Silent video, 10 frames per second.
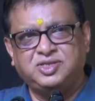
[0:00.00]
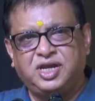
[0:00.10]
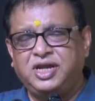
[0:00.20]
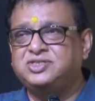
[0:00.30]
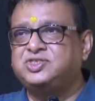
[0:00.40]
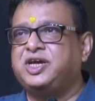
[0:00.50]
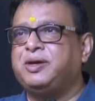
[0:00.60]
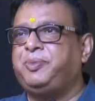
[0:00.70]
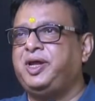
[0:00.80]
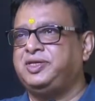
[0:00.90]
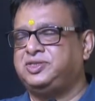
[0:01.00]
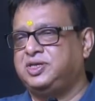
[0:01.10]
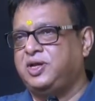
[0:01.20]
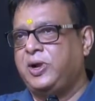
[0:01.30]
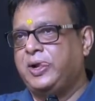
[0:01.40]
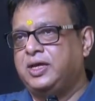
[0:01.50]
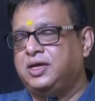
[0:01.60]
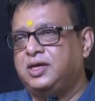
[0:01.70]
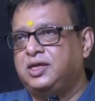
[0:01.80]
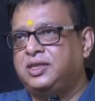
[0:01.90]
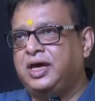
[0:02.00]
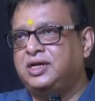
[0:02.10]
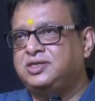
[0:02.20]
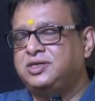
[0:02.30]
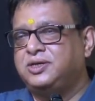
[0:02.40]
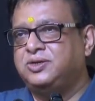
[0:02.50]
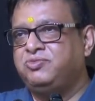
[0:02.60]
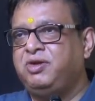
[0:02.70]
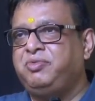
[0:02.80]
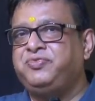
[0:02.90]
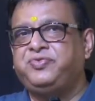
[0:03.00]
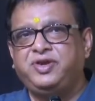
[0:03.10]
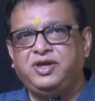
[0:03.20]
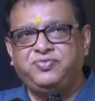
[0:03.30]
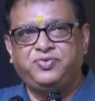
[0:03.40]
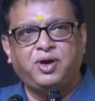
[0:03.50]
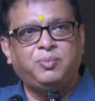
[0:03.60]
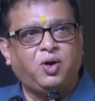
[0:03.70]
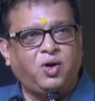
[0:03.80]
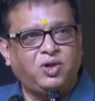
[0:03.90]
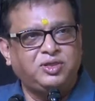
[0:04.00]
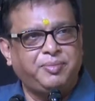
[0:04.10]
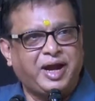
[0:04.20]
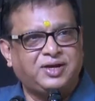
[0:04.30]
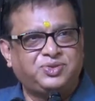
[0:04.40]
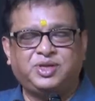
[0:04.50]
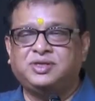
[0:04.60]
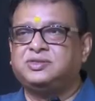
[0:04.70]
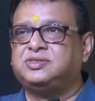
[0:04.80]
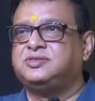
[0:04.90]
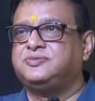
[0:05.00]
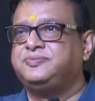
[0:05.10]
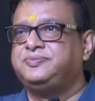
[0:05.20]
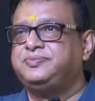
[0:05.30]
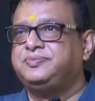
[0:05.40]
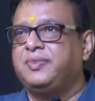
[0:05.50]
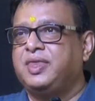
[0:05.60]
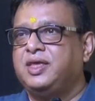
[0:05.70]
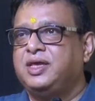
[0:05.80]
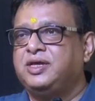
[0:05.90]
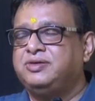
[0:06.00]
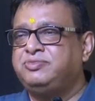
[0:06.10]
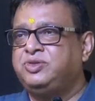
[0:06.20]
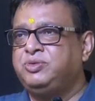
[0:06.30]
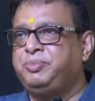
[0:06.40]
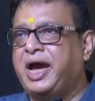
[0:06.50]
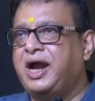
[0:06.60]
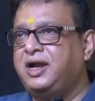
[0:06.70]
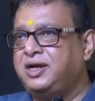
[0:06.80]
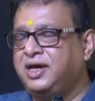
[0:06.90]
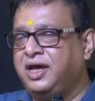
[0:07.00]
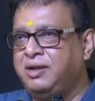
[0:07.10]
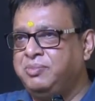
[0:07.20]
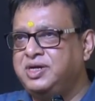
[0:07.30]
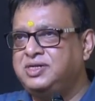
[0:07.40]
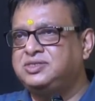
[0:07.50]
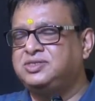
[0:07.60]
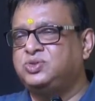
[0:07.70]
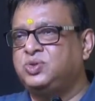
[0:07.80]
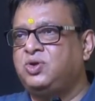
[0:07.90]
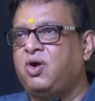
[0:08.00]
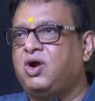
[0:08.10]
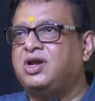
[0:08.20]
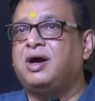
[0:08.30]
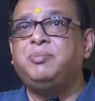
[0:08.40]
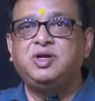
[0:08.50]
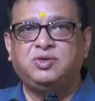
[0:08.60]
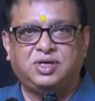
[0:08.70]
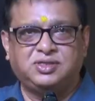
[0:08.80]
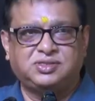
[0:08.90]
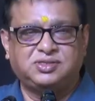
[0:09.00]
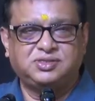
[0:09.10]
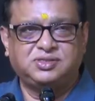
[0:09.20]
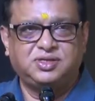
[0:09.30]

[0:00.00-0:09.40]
Day, let's take a pledge that we'll be free from all the bad things the bad elements should not come into us,